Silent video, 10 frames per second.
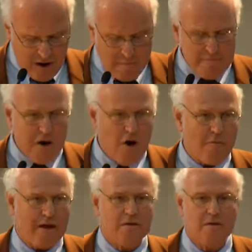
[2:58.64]
are
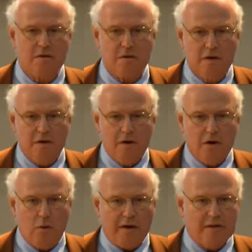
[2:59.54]
moments
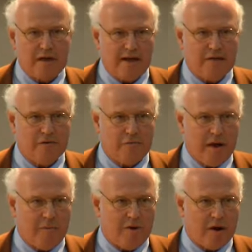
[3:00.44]
when sites of
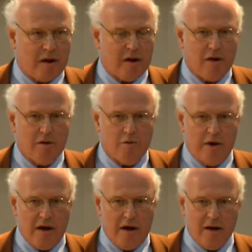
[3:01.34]
memory
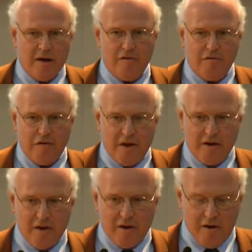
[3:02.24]

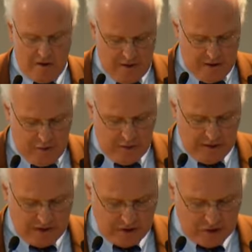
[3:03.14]
reconfigure
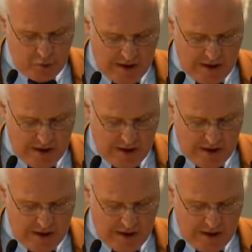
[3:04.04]
religious